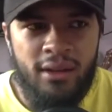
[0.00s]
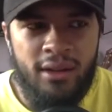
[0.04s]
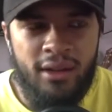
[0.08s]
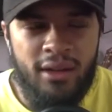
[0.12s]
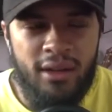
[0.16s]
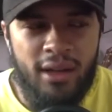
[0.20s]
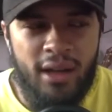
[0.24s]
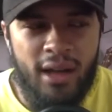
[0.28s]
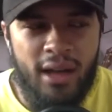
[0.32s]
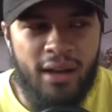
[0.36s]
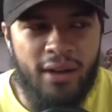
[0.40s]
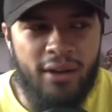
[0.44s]

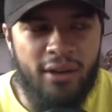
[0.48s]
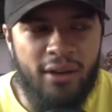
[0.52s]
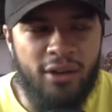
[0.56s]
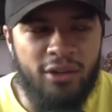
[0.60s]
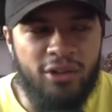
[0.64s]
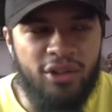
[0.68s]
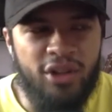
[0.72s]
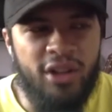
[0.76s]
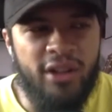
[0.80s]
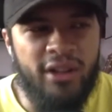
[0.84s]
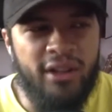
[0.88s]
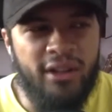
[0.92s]
I don't know,
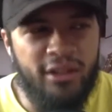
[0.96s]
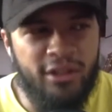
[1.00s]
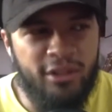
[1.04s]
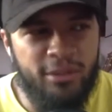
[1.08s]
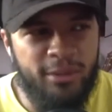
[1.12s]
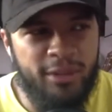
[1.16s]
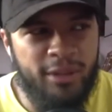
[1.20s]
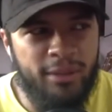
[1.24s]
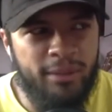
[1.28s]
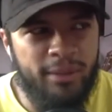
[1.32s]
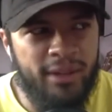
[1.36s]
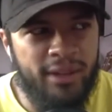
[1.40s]
Charlie, can you
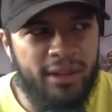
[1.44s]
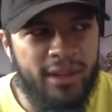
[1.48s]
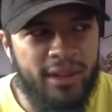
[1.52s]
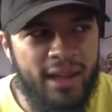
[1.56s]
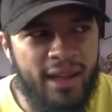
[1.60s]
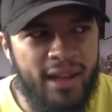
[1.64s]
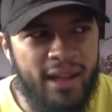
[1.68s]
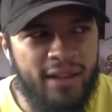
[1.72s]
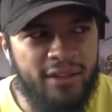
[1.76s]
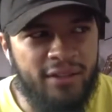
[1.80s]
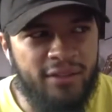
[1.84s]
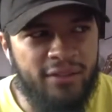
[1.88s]
speak about that
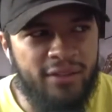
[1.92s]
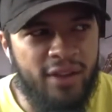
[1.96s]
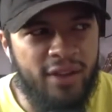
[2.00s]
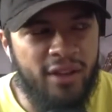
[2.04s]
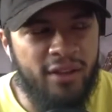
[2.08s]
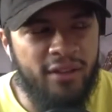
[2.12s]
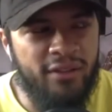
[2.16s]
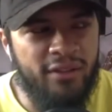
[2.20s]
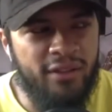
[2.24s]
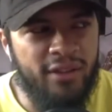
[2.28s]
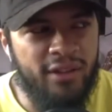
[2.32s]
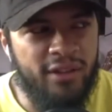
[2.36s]
as a
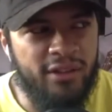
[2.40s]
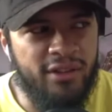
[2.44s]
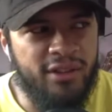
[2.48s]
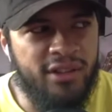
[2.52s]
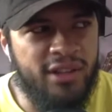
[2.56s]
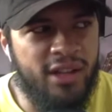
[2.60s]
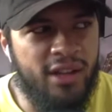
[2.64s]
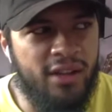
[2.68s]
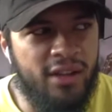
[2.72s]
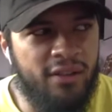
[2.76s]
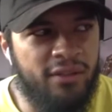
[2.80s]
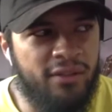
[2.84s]
father for
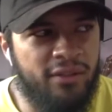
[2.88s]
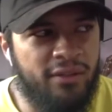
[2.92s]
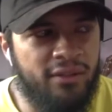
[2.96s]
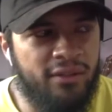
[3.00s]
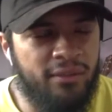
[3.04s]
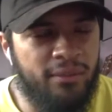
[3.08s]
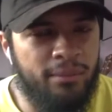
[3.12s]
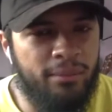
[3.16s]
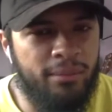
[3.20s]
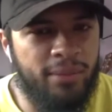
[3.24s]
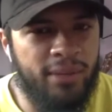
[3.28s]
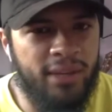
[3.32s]
yourself,
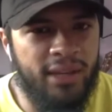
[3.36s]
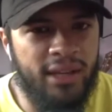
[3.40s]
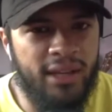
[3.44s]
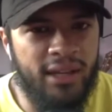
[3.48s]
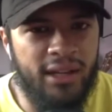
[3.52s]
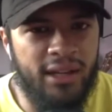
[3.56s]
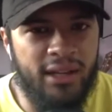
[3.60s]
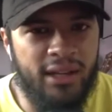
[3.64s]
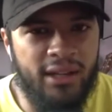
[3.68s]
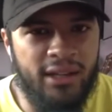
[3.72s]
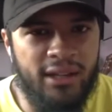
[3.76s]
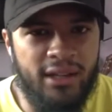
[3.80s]
being
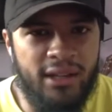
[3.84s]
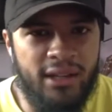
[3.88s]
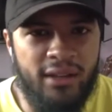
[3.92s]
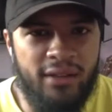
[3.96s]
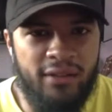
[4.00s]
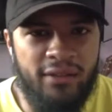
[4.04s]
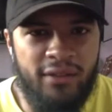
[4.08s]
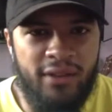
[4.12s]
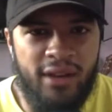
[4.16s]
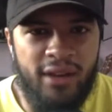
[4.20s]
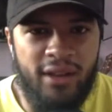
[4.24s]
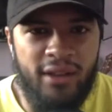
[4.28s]
a young
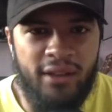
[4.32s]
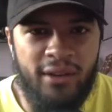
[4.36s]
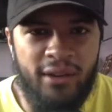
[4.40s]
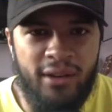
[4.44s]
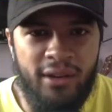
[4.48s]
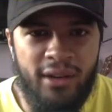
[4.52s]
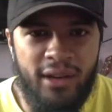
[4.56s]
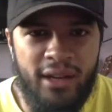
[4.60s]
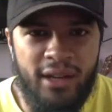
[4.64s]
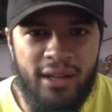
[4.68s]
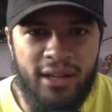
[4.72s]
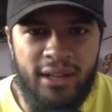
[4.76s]
father
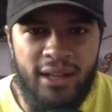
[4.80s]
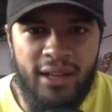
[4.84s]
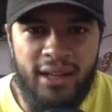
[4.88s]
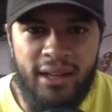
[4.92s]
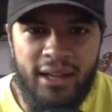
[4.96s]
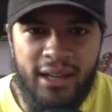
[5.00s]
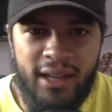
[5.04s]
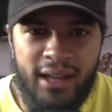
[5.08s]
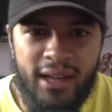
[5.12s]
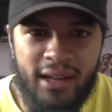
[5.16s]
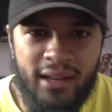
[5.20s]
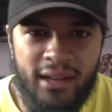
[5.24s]
and
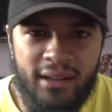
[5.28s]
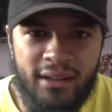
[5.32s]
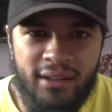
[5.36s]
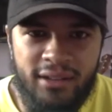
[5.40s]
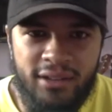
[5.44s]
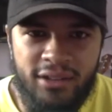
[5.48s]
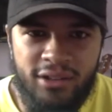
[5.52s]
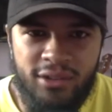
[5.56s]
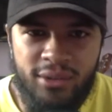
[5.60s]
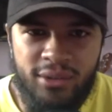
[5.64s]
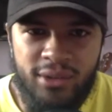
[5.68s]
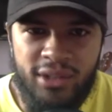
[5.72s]
getting out of the
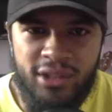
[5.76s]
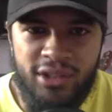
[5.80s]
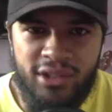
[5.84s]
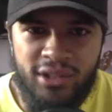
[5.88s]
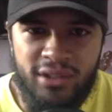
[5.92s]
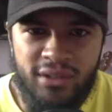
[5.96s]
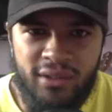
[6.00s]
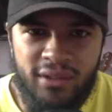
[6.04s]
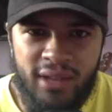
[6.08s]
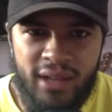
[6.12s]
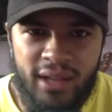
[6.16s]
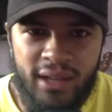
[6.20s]
situation
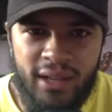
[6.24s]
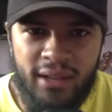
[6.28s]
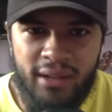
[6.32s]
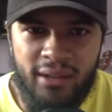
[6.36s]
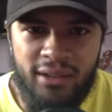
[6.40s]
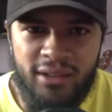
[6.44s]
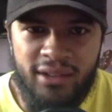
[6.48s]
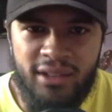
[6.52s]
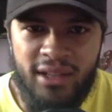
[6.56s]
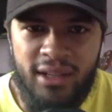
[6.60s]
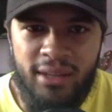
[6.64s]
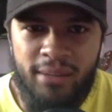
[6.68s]
of like
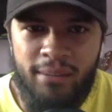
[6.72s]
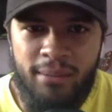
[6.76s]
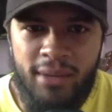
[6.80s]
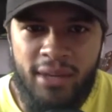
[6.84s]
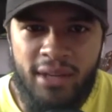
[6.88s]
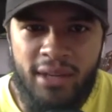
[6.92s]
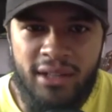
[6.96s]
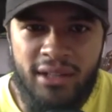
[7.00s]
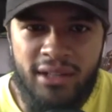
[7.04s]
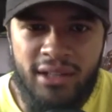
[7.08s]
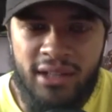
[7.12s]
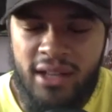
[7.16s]
seeing
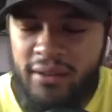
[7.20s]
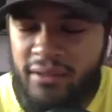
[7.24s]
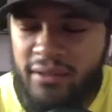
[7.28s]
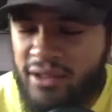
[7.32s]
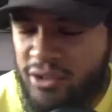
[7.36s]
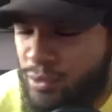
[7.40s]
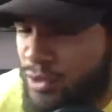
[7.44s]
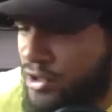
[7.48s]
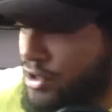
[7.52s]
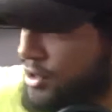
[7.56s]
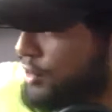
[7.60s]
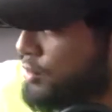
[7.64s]
money as love?
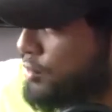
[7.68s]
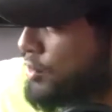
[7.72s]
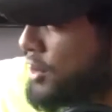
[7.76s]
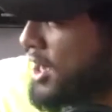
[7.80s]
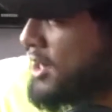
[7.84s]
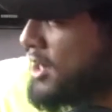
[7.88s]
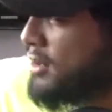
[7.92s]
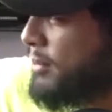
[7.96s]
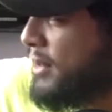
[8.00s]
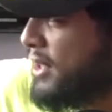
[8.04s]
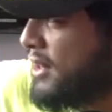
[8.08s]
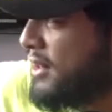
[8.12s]
Because you
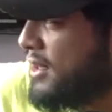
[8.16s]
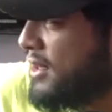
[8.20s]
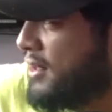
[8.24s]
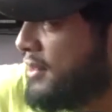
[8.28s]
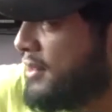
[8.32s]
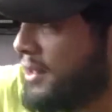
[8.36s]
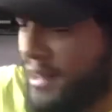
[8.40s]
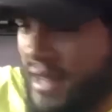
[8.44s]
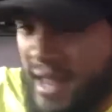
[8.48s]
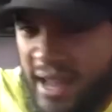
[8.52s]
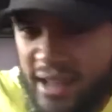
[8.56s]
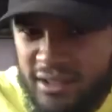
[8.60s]
talked about that on
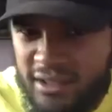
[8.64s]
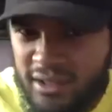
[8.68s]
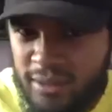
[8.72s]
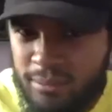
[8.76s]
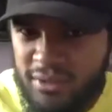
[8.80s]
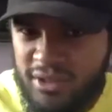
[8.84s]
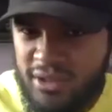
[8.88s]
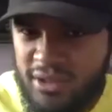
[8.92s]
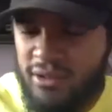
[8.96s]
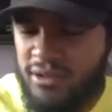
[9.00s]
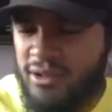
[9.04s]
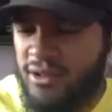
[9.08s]
the last
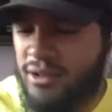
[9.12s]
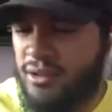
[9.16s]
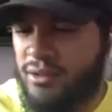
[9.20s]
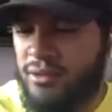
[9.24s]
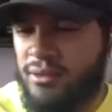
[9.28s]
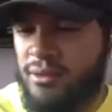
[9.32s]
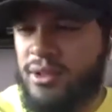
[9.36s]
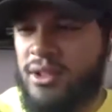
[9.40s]
episode too.